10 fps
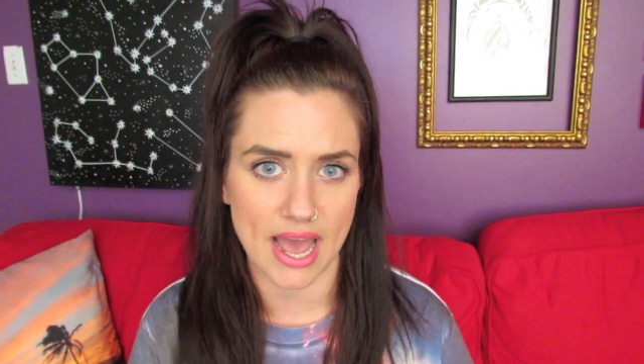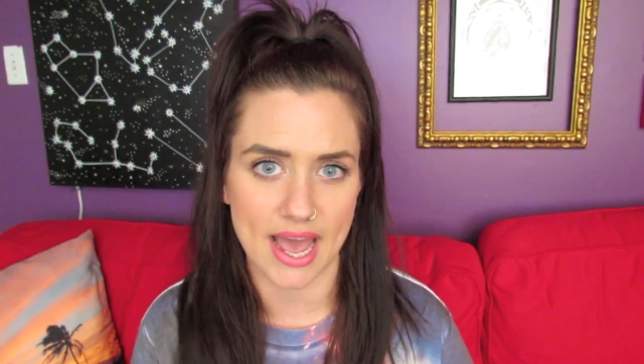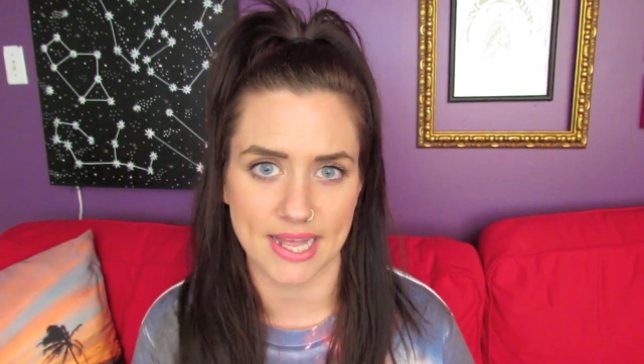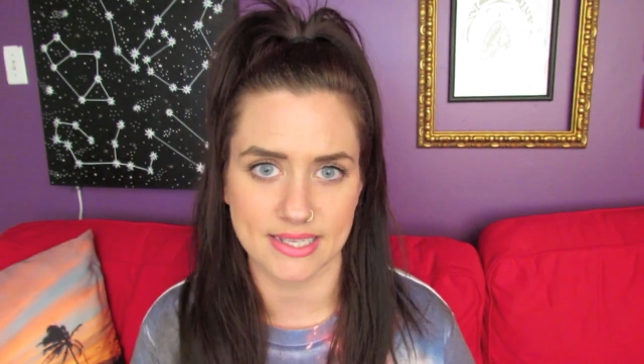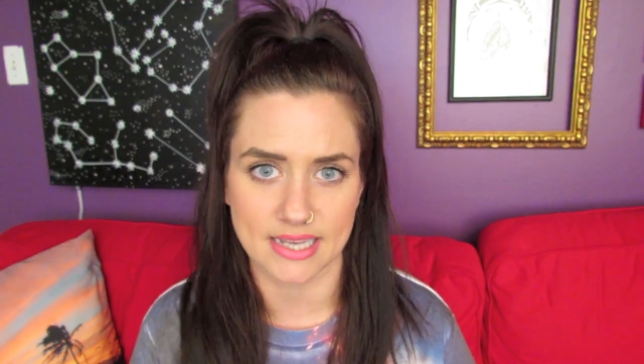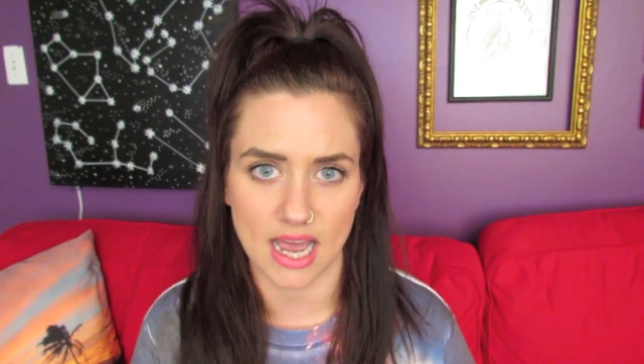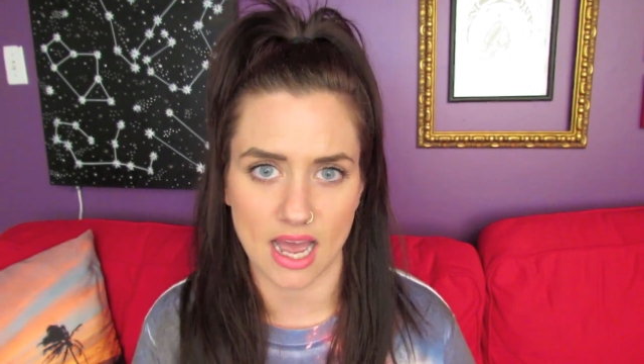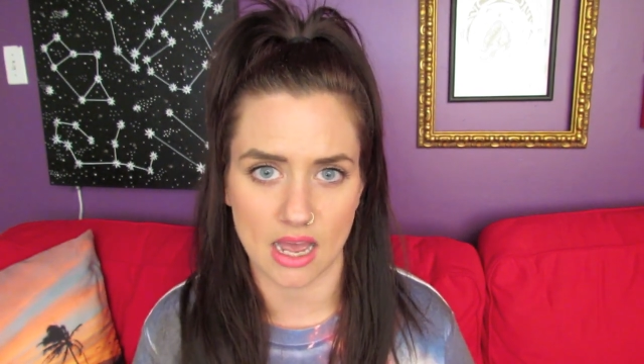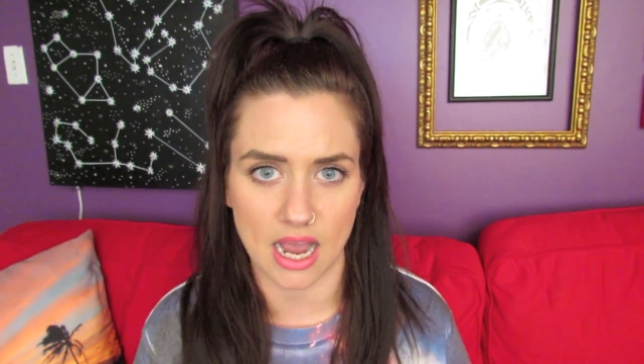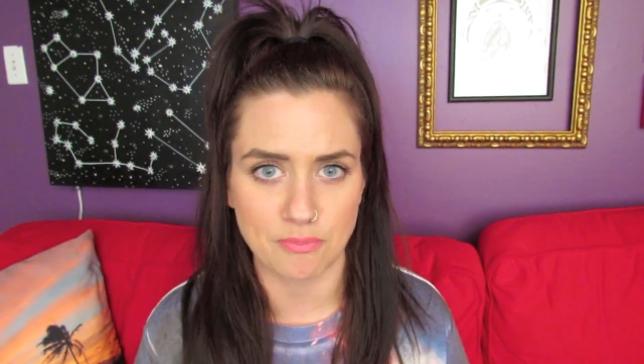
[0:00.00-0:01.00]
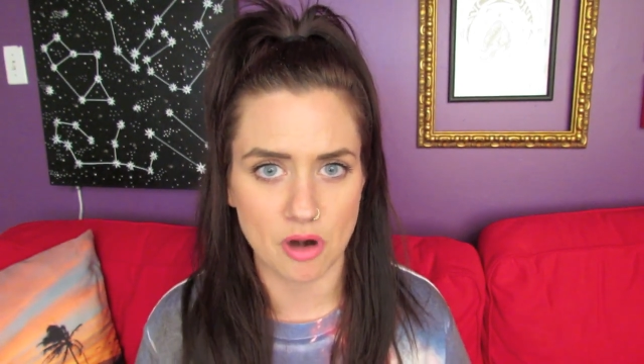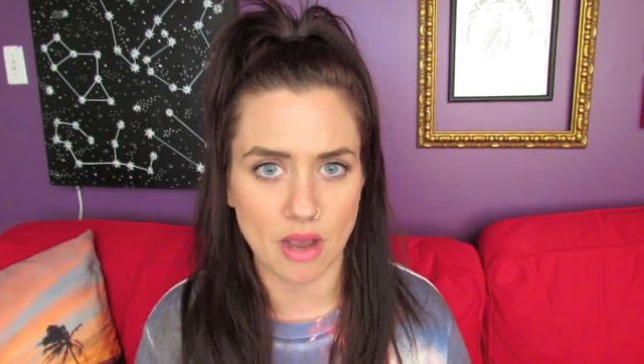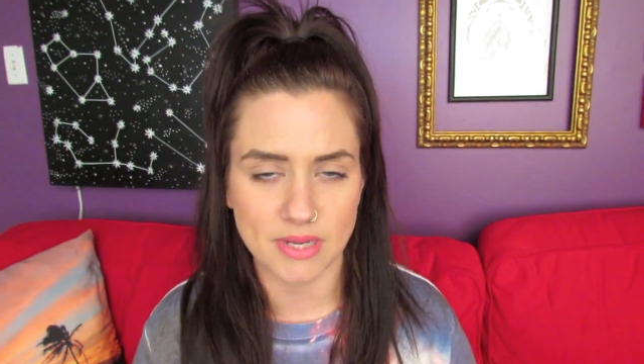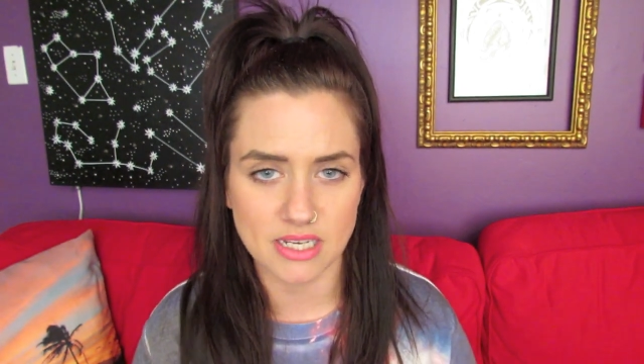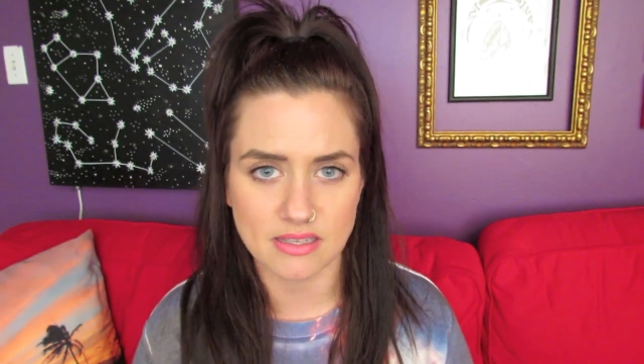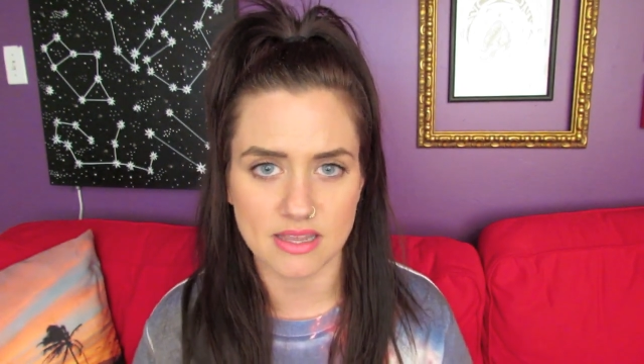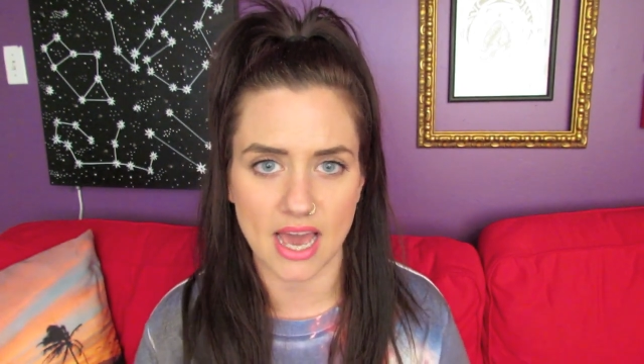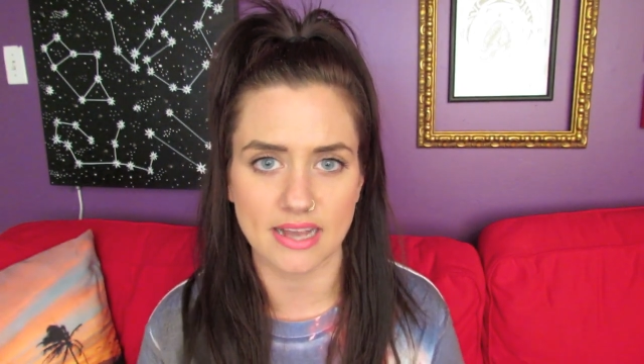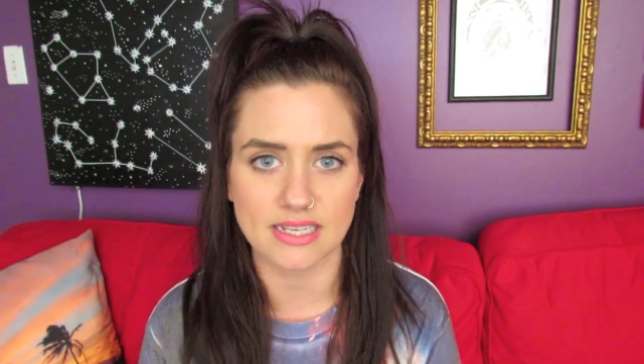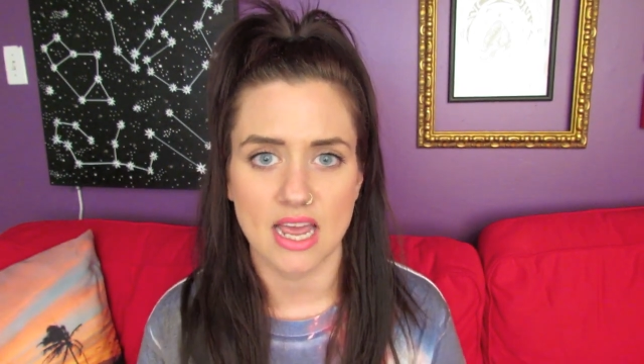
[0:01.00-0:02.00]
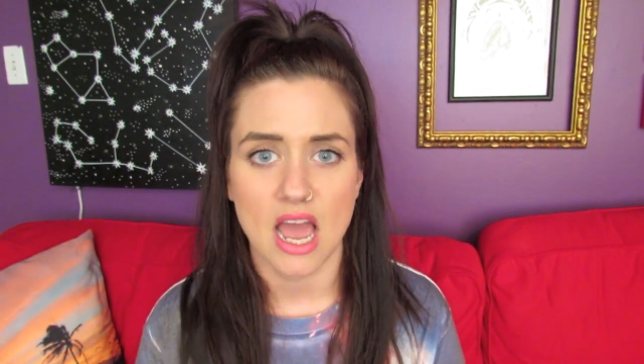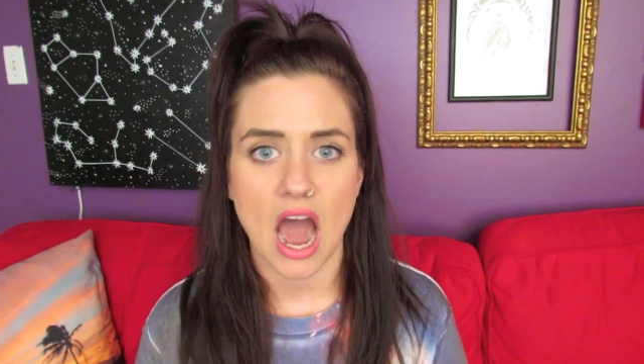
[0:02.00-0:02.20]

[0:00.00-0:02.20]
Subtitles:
and I promise that